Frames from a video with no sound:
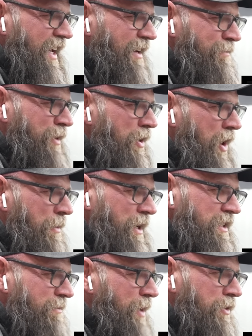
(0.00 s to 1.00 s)
In pro arm
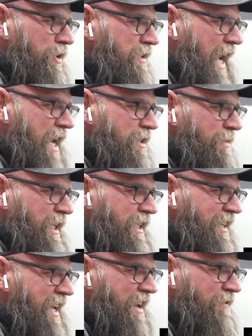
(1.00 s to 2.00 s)
wrestling, both those guys will be
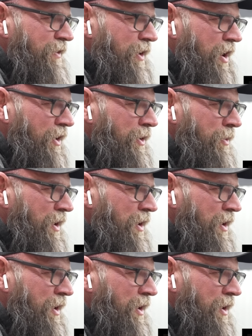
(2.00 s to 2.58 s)
hitting for all their